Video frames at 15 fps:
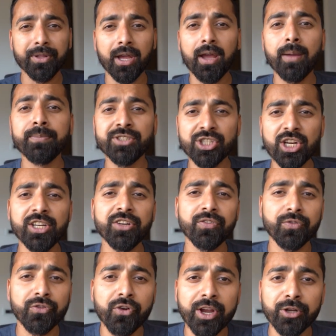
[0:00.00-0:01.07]
I'm still
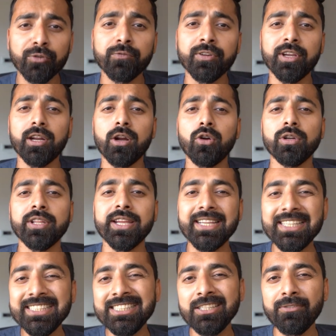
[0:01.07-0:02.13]
trying to figure out the
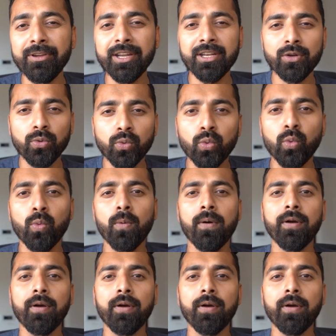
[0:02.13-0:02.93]
easy way to